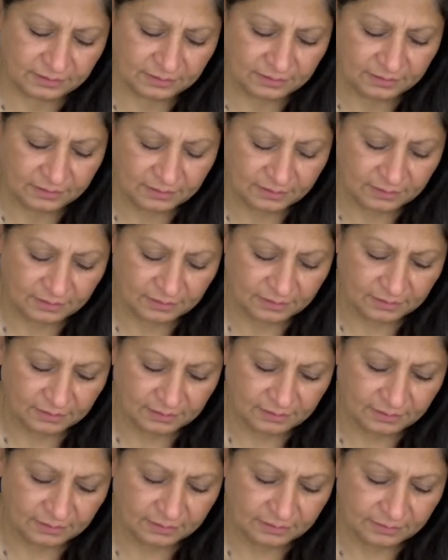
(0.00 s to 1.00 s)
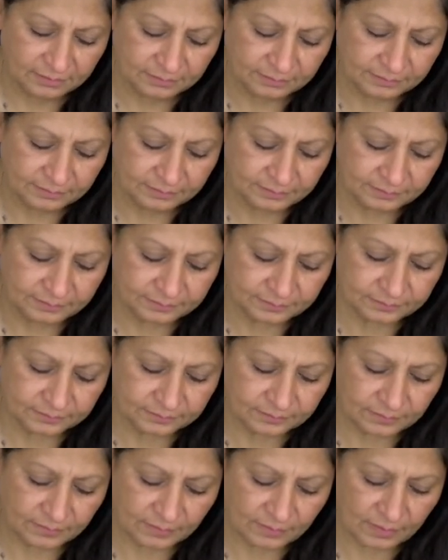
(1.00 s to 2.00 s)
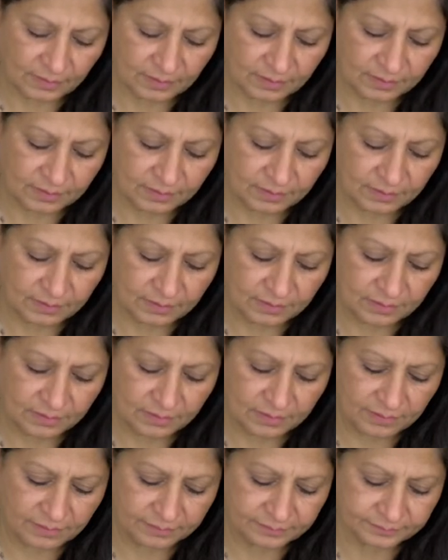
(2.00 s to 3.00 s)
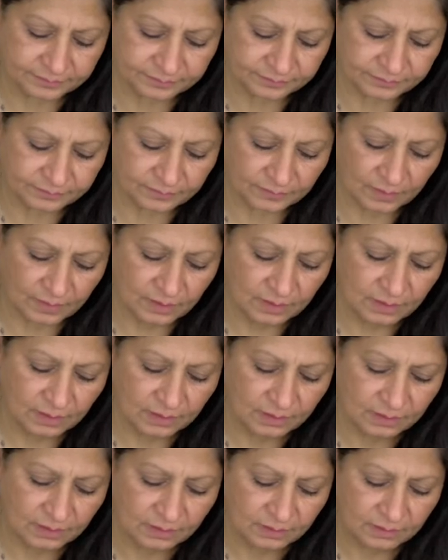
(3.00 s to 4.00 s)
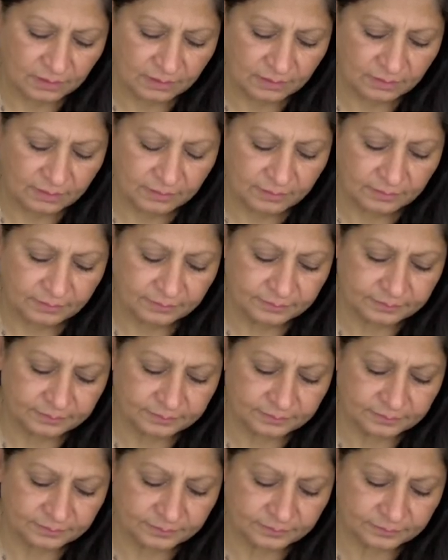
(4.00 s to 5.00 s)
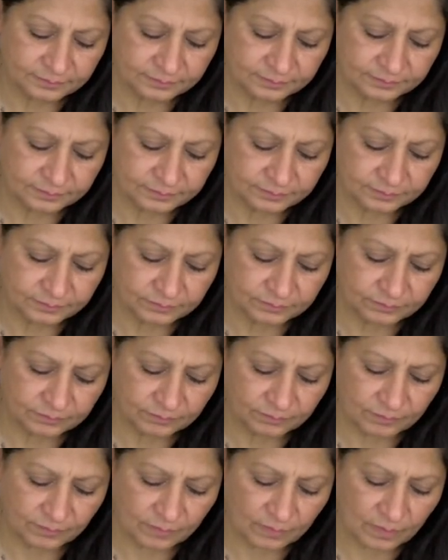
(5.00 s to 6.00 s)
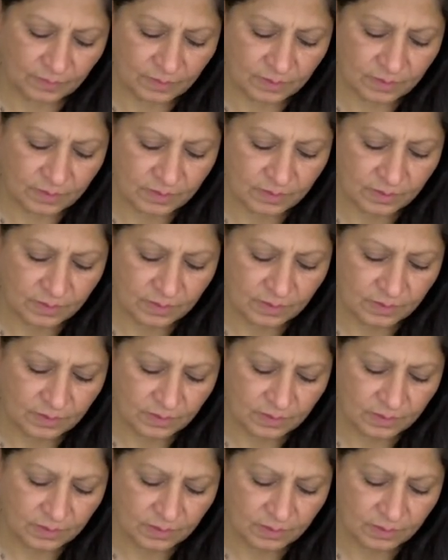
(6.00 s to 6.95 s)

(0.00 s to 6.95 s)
Nothing is said.